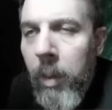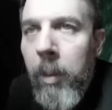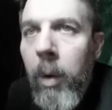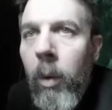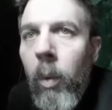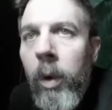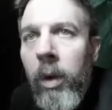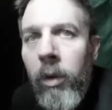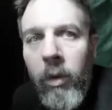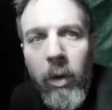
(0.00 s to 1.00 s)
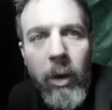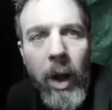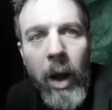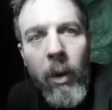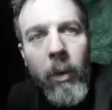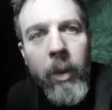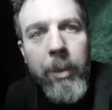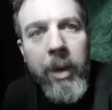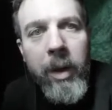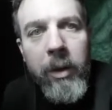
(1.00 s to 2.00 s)
Remember when you start out
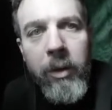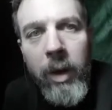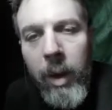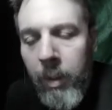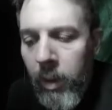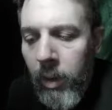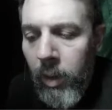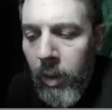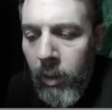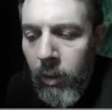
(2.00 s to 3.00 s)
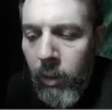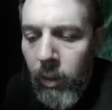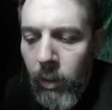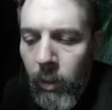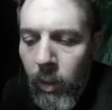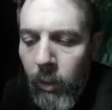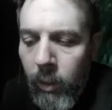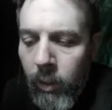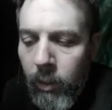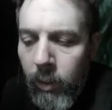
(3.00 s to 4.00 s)
with a potentiometer to
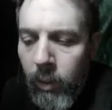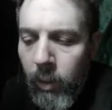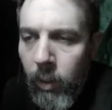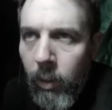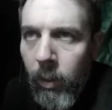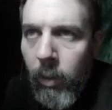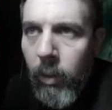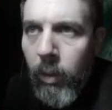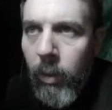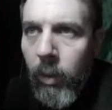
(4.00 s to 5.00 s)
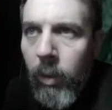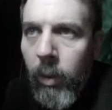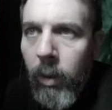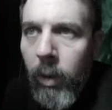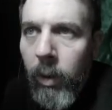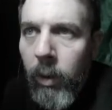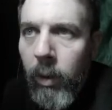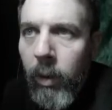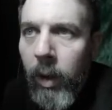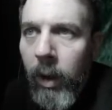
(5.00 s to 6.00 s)
always go
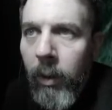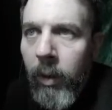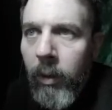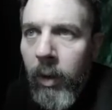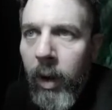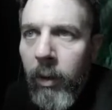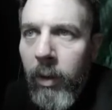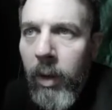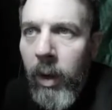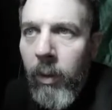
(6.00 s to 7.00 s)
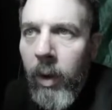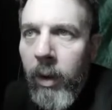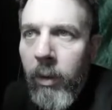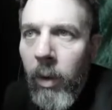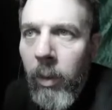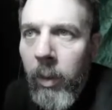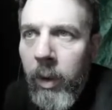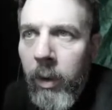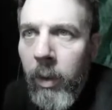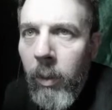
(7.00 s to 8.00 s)
either clockwise or counterclockwise all
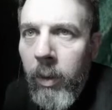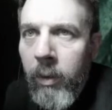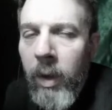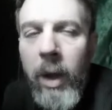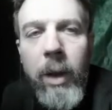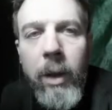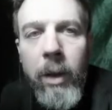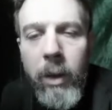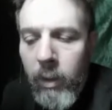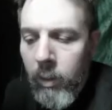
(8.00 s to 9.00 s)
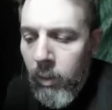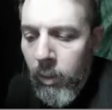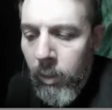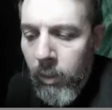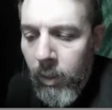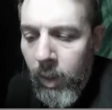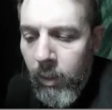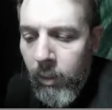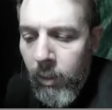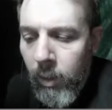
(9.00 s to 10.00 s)
the way to the one side. So in this
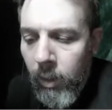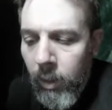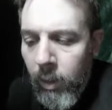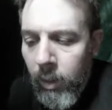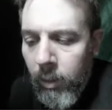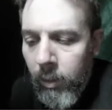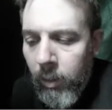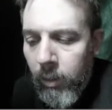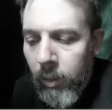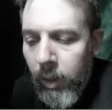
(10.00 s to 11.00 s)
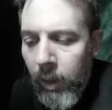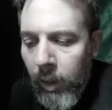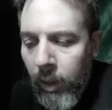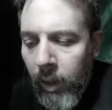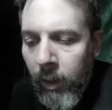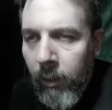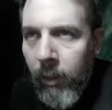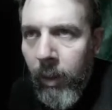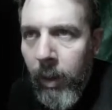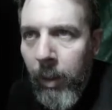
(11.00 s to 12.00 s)
case, since the
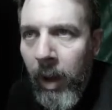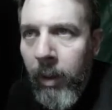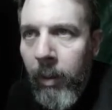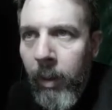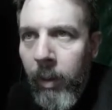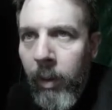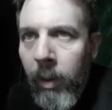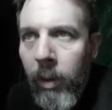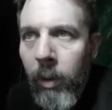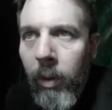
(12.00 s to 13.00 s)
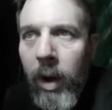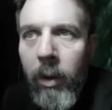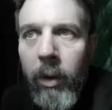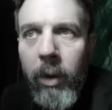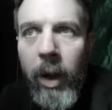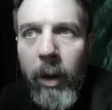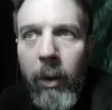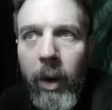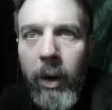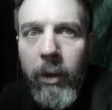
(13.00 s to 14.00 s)
negative is on the bottom, I'm going to go
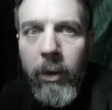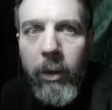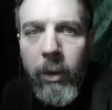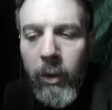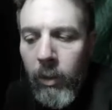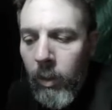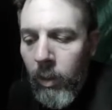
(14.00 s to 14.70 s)
counterclockwise